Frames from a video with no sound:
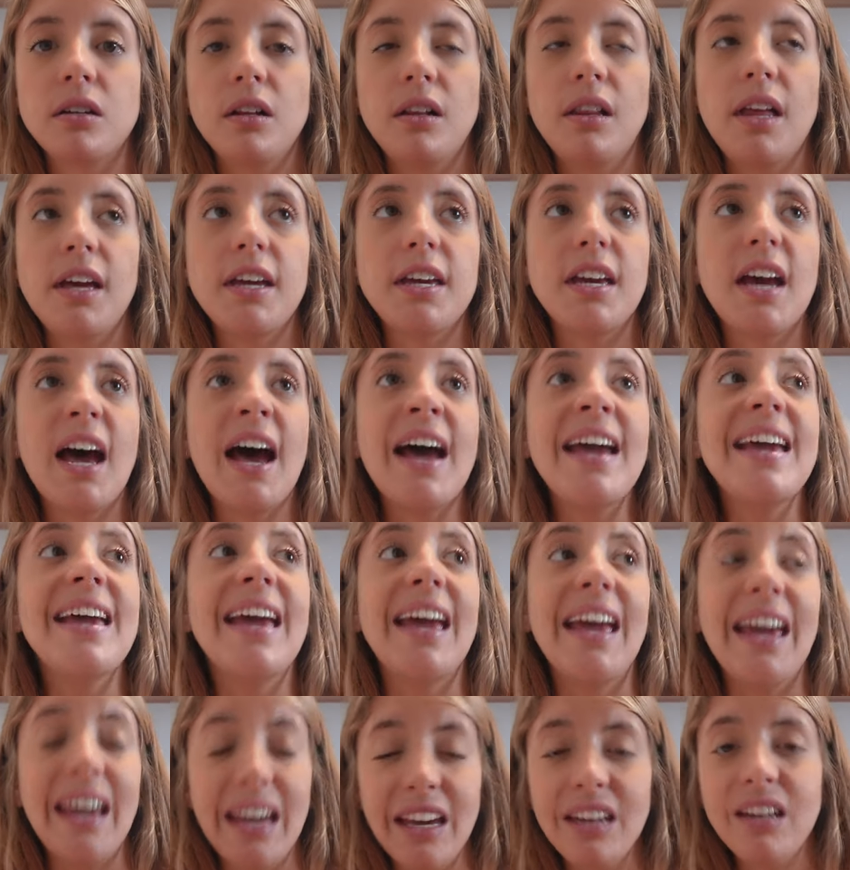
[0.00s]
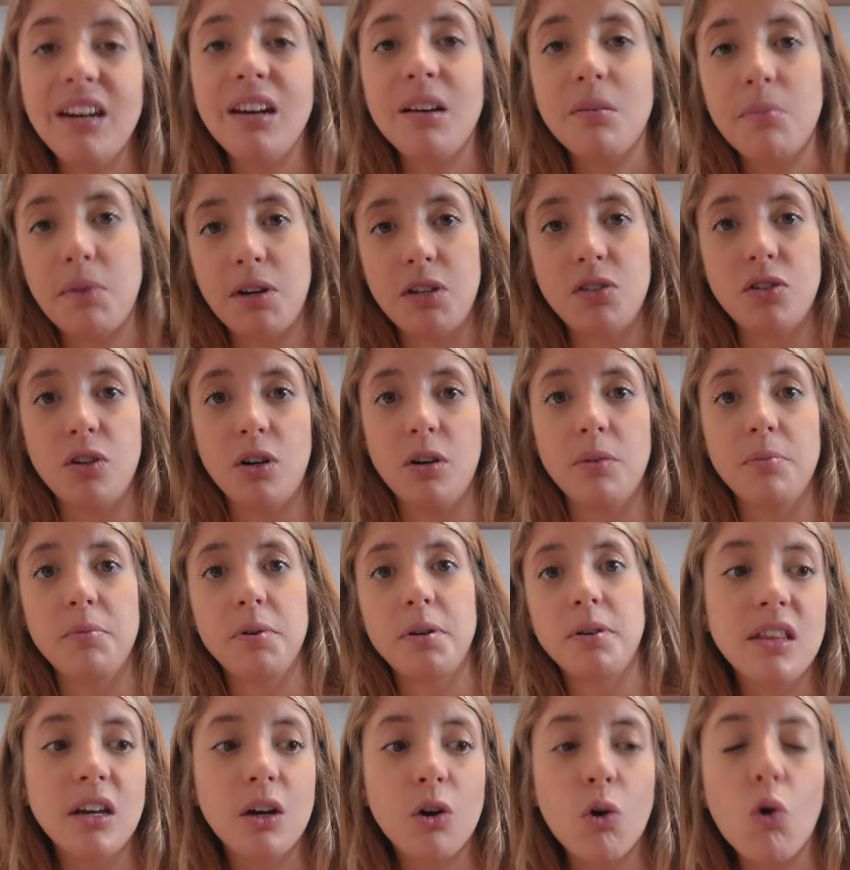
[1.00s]
Like, I hated my job,
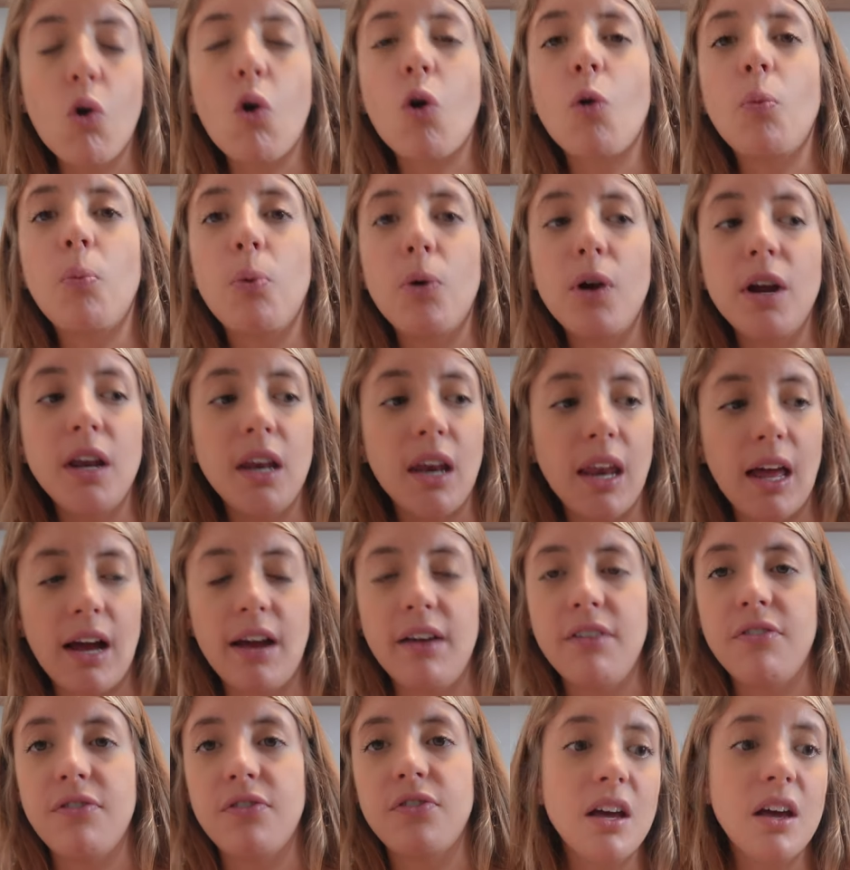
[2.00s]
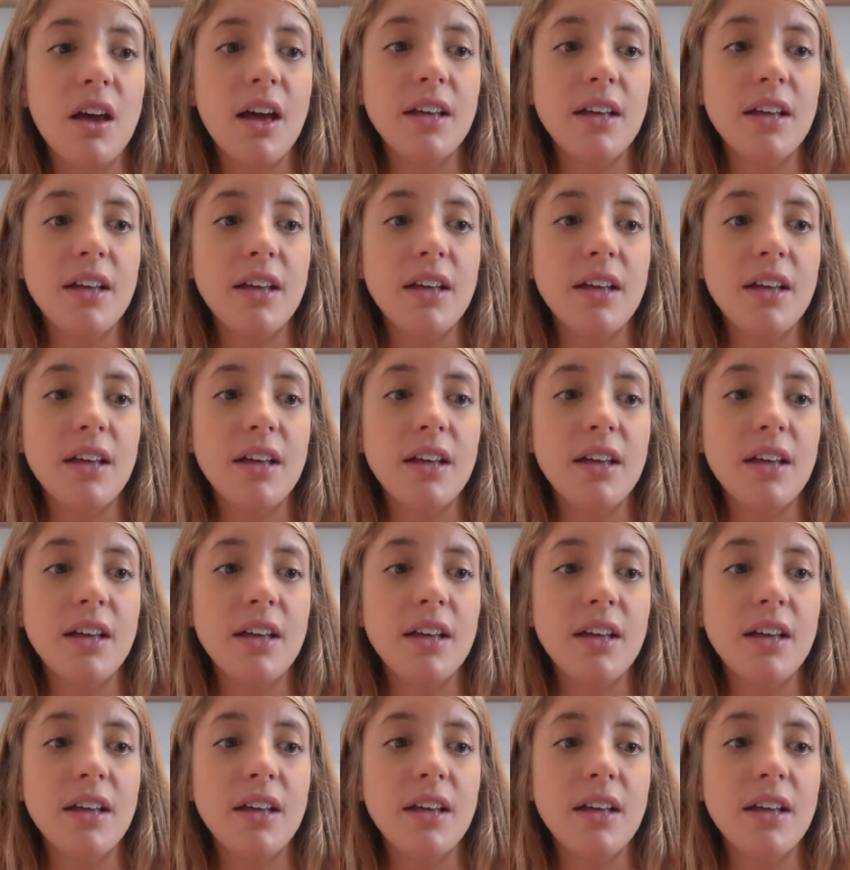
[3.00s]
the corporate life.